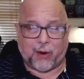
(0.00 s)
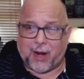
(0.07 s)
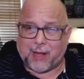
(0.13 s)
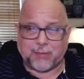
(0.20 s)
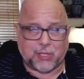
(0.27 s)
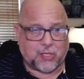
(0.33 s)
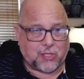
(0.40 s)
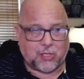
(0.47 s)
And I'm
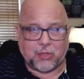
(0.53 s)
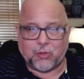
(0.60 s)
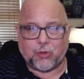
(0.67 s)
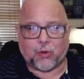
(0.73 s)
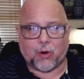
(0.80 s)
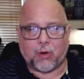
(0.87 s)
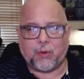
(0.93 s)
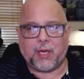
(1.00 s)
still
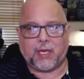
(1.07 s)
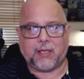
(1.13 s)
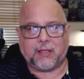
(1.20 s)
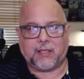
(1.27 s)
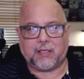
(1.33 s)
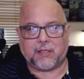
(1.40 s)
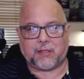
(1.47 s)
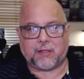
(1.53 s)
growing in
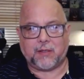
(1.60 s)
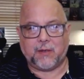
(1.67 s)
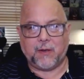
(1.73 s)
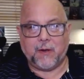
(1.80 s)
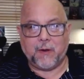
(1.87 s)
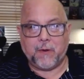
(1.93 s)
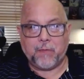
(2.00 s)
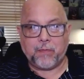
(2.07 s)
this
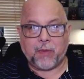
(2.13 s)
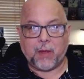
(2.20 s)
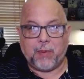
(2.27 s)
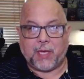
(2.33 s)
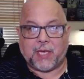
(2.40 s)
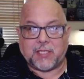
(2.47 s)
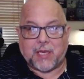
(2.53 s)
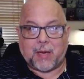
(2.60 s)

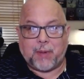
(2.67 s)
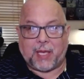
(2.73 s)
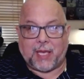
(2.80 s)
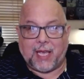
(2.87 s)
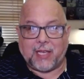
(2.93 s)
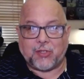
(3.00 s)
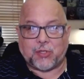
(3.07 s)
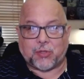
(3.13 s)
because I
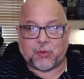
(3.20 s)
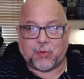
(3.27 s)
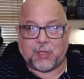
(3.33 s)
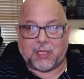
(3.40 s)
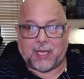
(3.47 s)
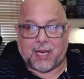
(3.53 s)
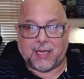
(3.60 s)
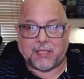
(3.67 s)
began to
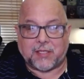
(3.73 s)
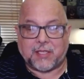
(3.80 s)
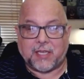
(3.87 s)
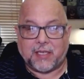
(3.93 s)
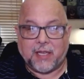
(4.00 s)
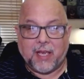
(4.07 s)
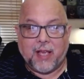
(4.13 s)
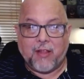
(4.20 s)
realize that